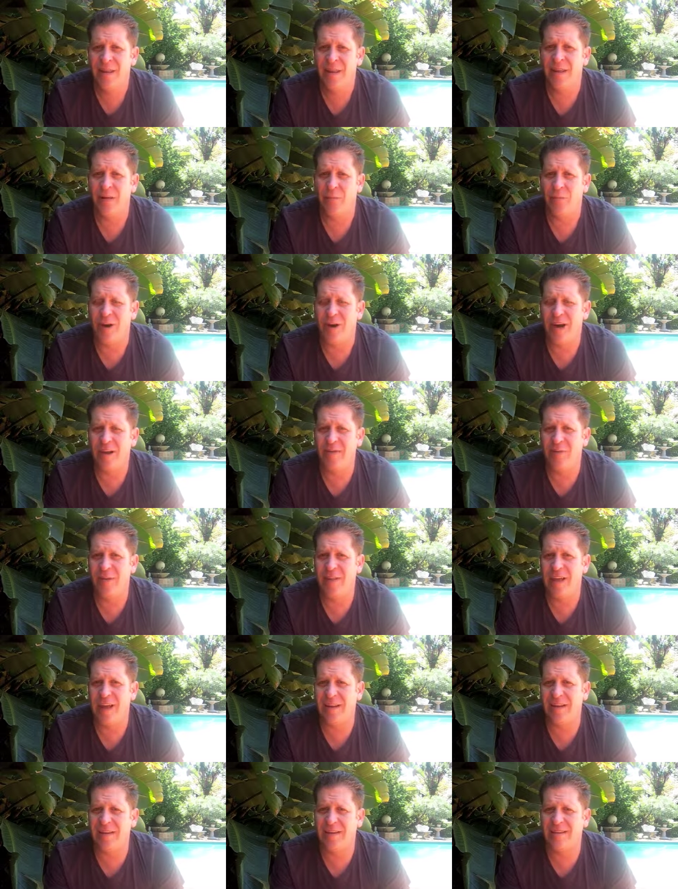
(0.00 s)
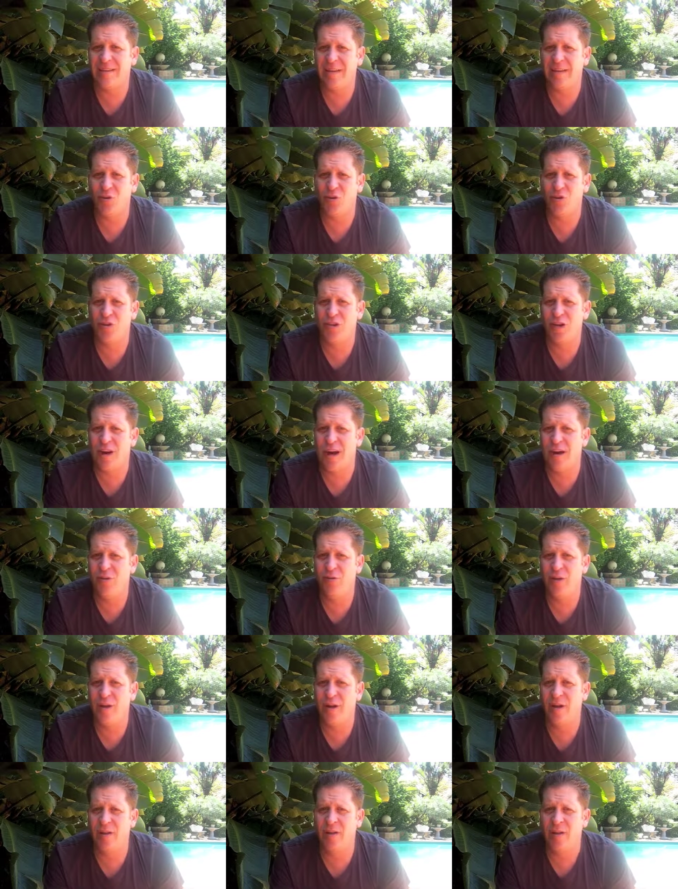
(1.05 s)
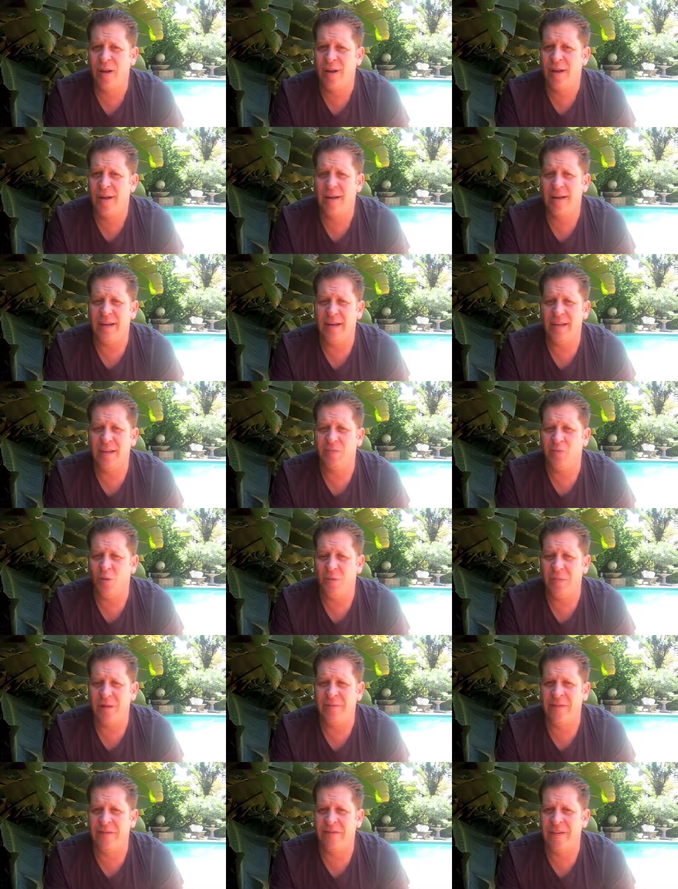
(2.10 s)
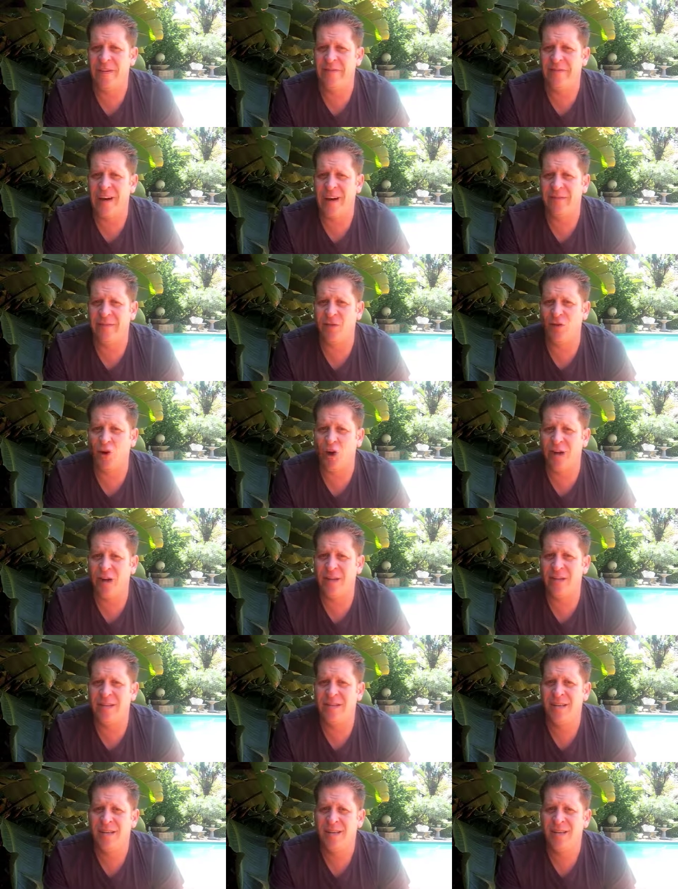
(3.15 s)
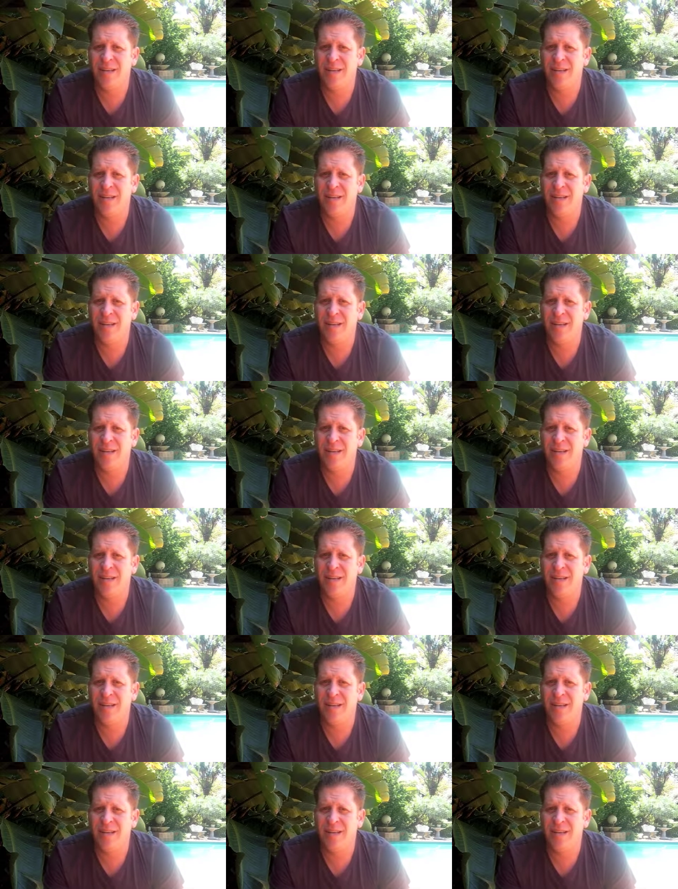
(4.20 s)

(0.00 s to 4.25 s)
The price for that is uh, also Unreal is will be fifty-five dollars